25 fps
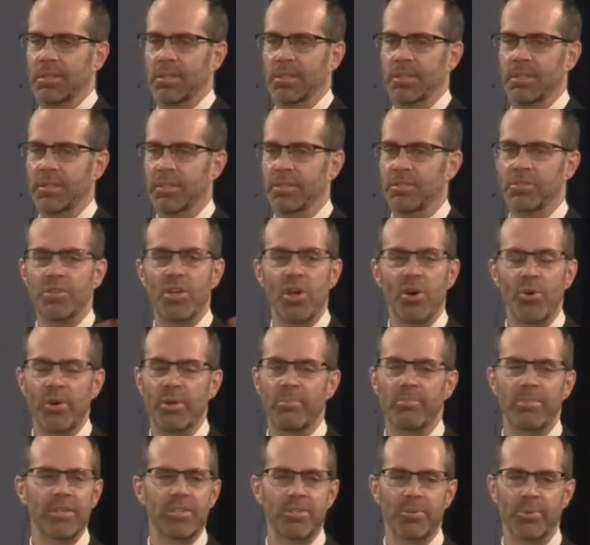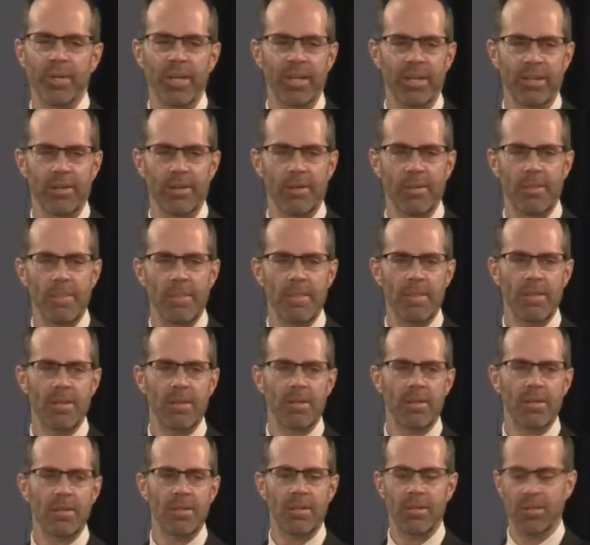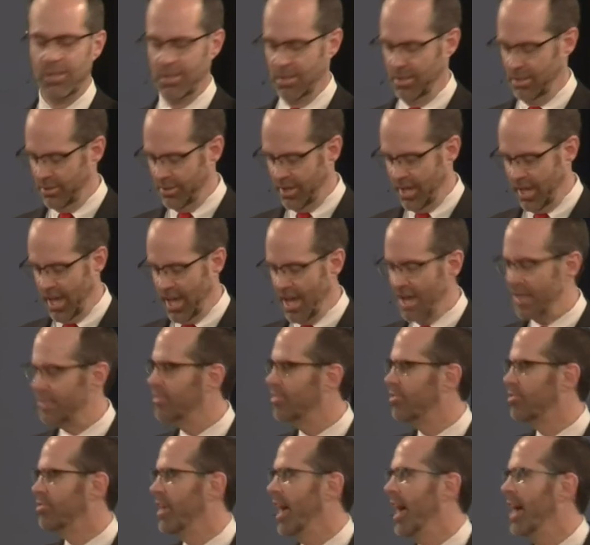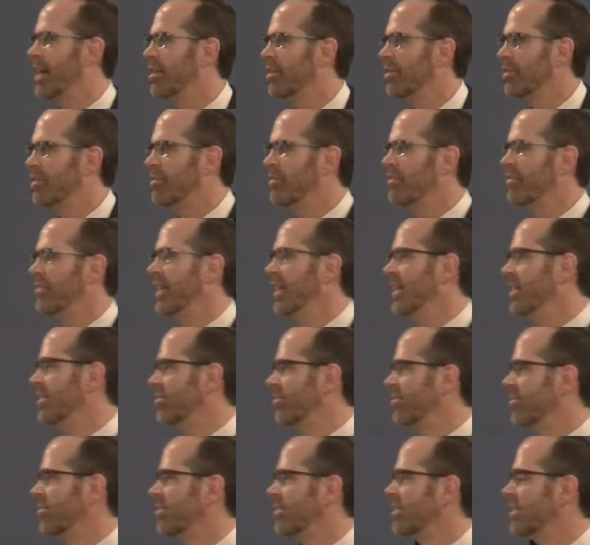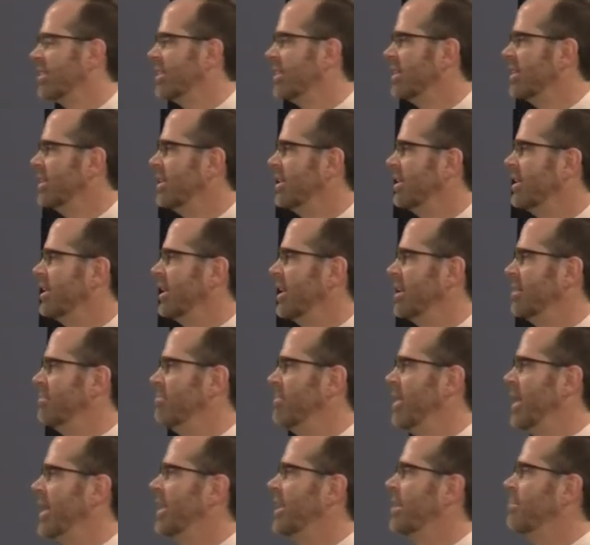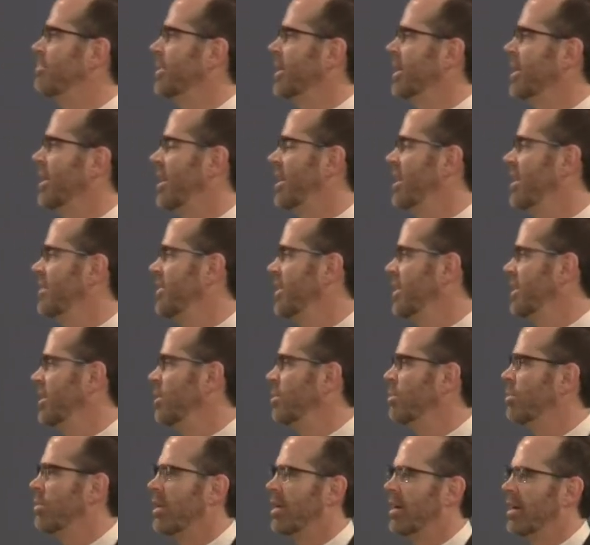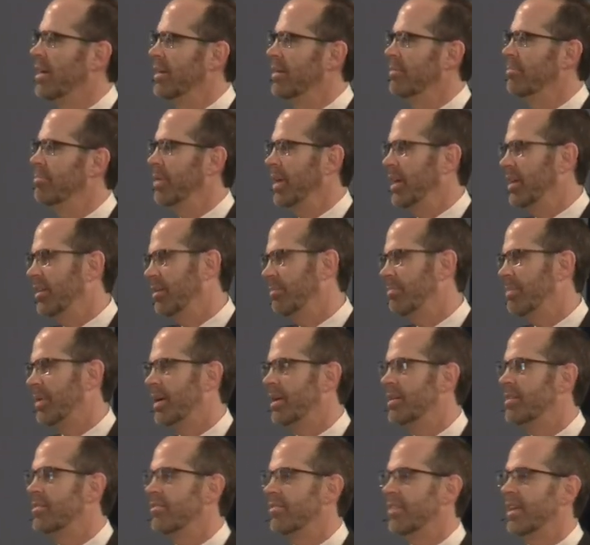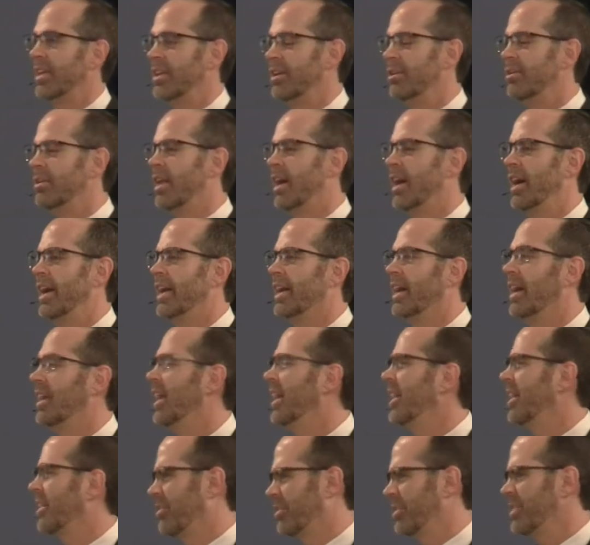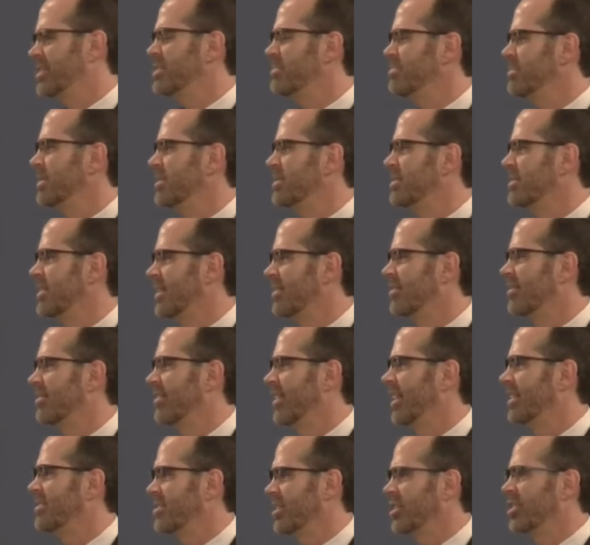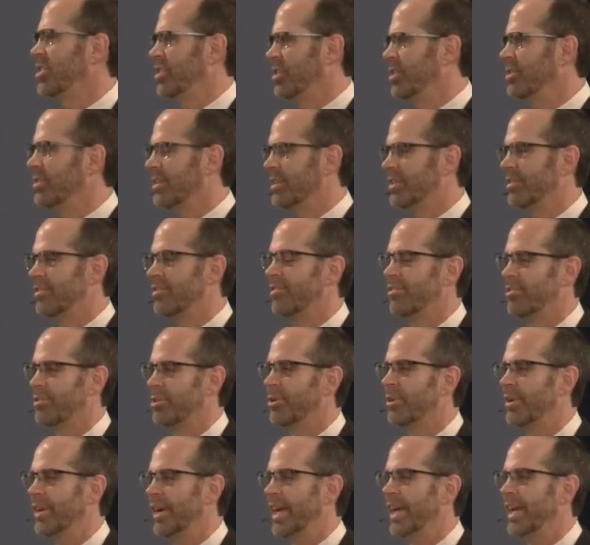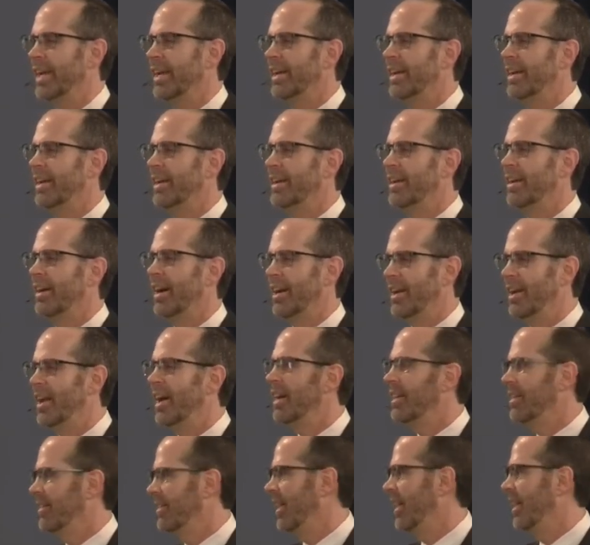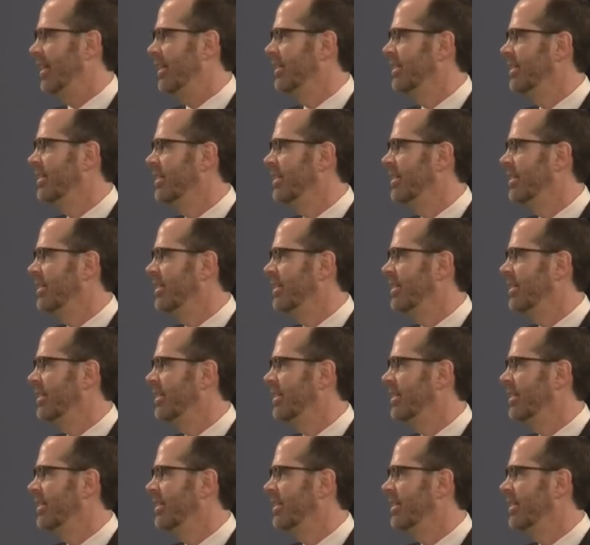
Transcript: There's no in between. You can't straddle the fence and make up a God that you want and pick the parts that you like. I like Christmas. That's, that's a cute little story. I like that.